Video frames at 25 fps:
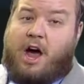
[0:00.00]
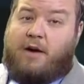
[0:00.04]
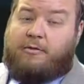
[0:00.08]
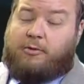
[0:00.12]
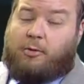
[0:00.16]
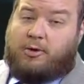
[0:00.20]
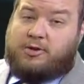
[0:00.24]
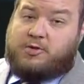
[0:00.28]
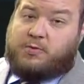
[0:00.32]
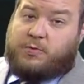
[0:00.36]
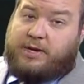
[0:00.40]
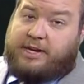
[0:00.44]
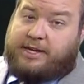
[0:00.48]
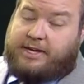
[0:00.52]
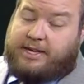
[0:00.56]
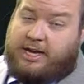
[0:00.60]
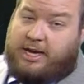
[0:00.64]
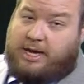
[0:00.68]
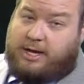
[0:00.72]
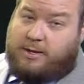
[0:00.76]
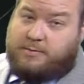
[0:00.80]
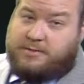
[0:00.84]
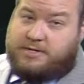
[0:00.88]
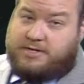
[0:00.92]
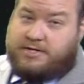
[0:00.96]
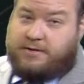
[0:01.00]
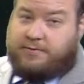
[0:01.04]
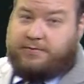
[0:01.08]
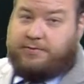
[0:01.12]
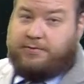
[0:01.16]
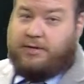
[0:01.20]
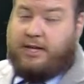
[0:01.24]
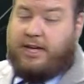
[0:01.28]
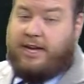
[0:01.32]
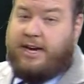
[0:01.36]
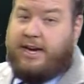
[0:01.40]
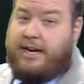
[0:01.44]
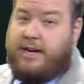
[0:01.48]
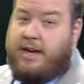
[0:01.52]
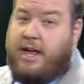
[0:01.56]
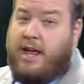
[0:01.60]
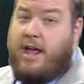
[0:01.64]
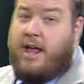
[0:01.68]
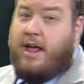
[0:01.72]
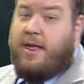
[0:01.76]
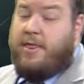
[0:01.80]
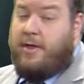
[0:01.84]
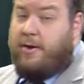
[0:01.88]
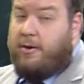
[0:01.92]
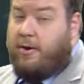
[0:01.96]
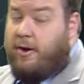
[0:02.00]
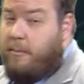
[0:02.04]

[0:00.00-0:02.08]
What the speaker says: Of course, when it comes to flooding, there